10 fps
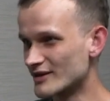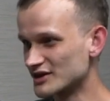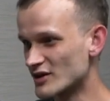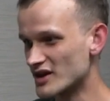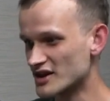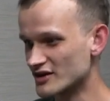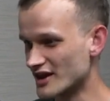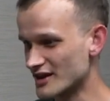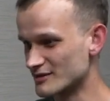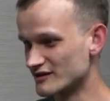right, there's this
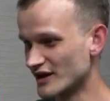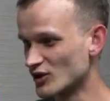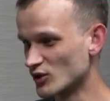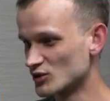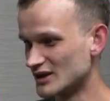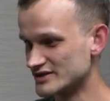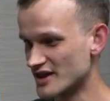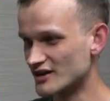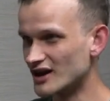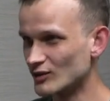concept of cold
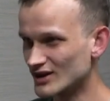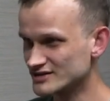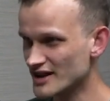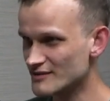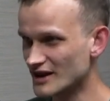wallets and hot wallets.